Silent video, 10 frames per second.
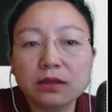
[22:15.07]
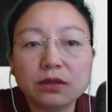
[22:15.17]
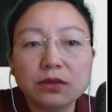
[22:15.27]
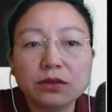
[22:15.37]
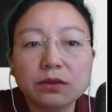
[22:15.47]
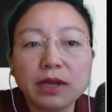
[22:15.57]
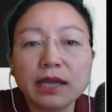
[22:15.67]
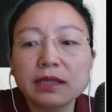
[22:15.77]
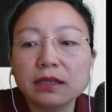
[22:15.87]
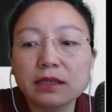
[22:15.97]
to
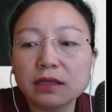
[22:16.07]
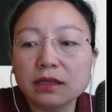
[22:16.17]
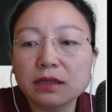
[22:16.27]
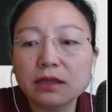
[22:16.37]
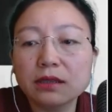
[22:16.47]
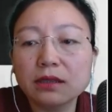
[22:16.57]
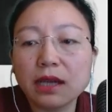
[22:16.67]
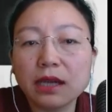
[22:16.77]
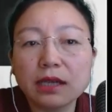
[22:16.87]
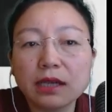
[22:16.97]
edit it here.
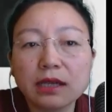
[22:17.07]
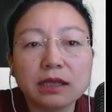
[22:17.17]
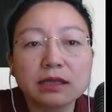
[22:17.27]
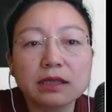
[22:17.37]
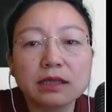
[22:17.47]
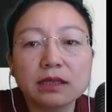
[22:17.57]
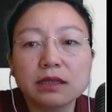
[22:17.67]
I can delete it.